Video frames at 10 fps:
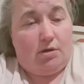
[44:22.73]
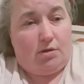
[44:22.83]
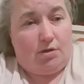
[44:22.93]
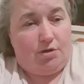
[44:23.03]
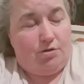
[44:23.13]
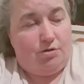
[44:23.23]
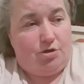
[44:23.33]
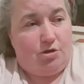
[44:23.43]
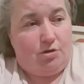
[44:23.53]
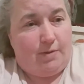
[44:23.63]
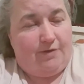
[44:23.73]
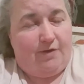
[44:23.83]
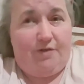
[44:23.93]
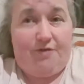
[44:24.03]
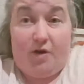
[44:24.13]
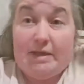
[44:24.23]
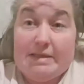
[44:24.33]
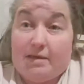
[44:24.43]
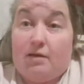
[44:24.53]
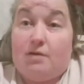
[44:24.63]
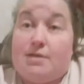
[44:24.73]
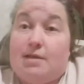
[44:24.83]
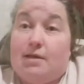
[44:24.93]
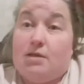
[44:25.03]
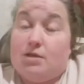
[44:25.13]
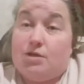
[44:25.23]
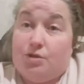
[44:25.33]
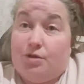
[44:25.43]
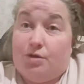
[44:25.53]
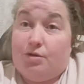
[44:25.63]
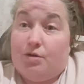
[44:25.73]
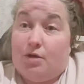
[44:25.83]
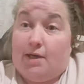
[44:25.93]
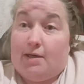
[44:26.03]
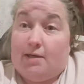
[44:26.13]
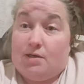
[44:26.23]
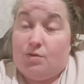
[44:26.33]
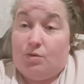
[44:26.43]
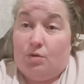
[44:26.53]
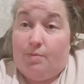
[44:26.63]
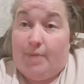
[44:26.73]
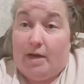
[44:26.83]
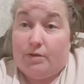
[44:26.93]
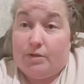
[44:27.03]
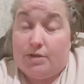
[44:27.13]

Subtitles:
on YouTube. If I find it, I'll send it to you. And it's all about